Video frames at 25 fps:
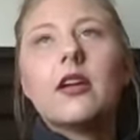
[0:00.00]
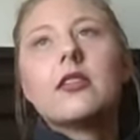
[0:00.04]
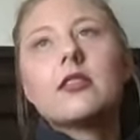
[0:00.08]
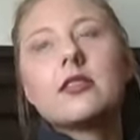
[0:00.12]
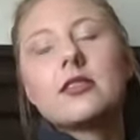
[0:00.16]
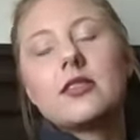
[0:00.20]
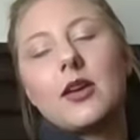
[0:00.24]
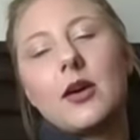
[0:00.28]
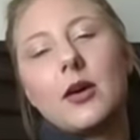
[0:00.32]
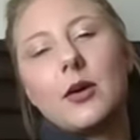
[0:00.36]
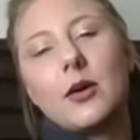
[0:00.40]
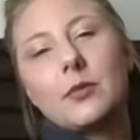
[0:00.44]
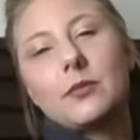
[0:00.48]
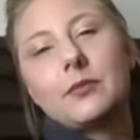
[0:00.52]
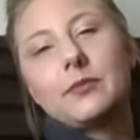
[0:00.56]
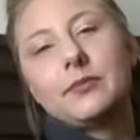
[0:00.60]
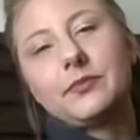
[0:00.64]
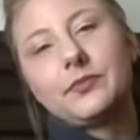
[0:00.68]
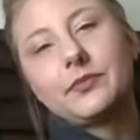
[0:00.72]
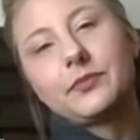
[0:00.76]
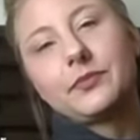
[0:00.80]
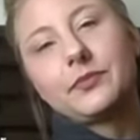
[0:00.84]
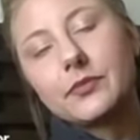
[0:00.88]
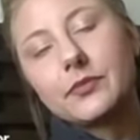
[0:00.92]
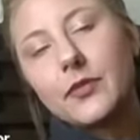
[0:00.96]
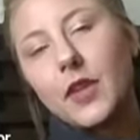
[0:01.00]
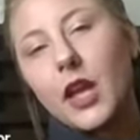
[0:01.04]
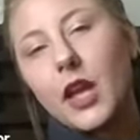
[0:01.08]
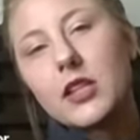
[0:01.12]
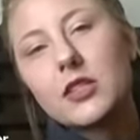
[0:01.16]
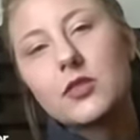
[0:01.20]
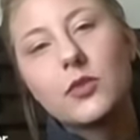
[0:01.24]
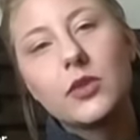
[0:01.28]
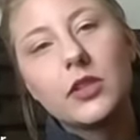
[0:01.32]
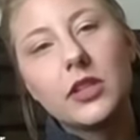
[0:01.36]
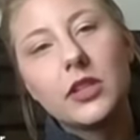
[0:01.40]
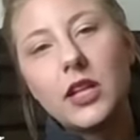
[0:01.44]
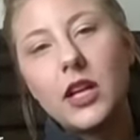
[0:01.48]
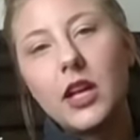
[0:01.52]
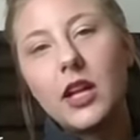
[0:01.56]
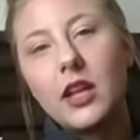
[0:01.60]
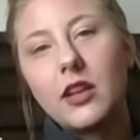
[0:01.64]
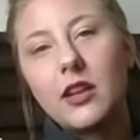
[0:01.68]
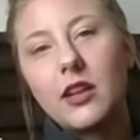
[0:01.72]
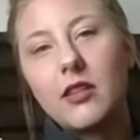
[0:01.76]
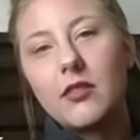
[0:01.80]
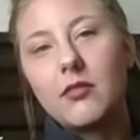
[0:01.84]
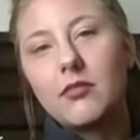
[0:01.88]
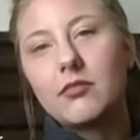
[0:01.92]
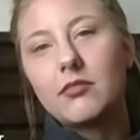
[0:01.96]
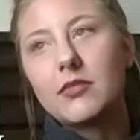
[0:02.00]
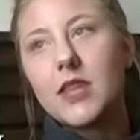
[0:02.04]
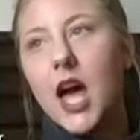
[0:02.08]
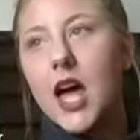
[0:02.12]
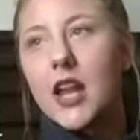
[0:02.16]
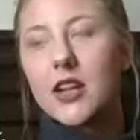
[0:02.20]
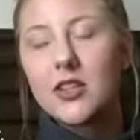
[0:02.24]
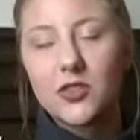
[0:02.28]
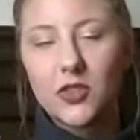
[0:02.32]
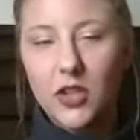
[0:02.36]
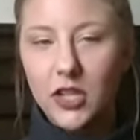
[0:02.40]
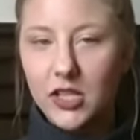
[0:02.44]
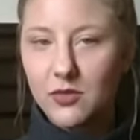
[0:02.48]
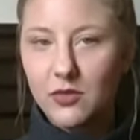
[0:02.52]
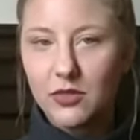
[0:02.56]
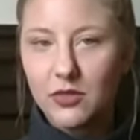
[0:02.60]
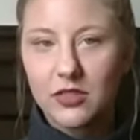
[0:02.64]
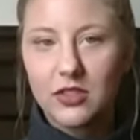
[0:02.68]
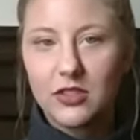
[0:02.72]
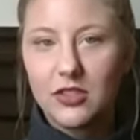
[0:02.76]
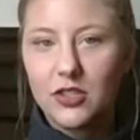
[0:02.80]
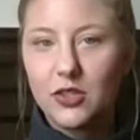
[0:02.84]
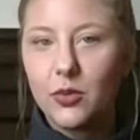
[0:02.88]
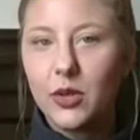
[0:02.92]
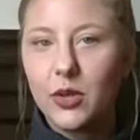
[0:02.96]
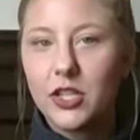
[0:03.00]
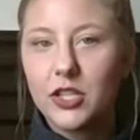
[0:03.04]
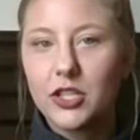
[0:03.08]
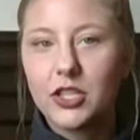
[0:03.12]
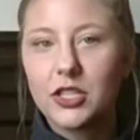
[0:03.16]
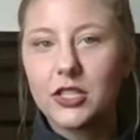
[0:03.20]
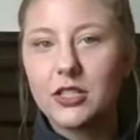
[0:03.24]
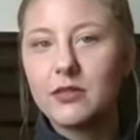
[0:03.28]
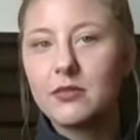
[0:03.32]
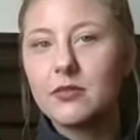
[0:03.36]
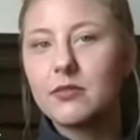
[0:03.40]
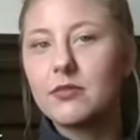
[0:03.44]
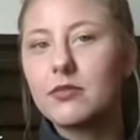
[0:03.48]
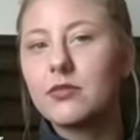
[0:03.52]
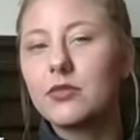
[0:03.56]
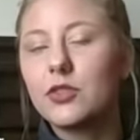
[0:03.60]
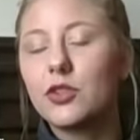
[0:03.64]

So it's really not a stressful situation.